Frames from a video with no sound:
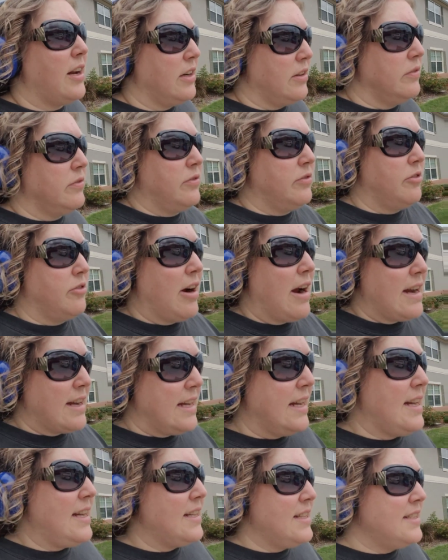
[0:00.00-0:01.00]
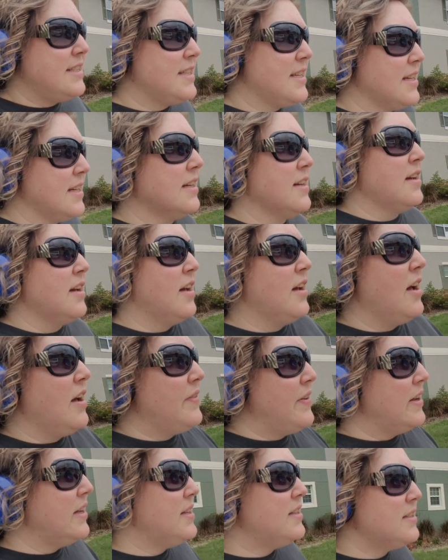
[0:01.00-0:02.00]
of grandkids
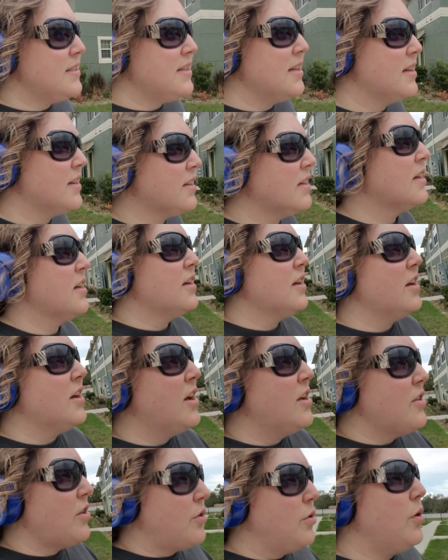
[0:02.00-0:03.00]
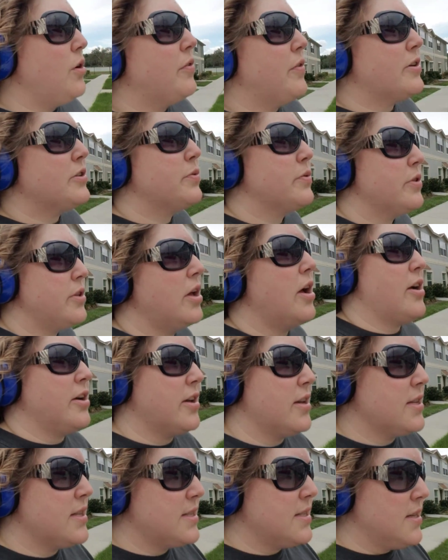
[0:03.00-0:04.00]
of his. The 2 of us were the
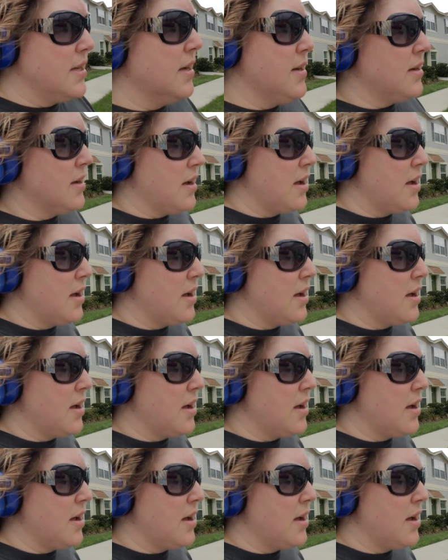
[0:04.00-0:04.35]
youngest.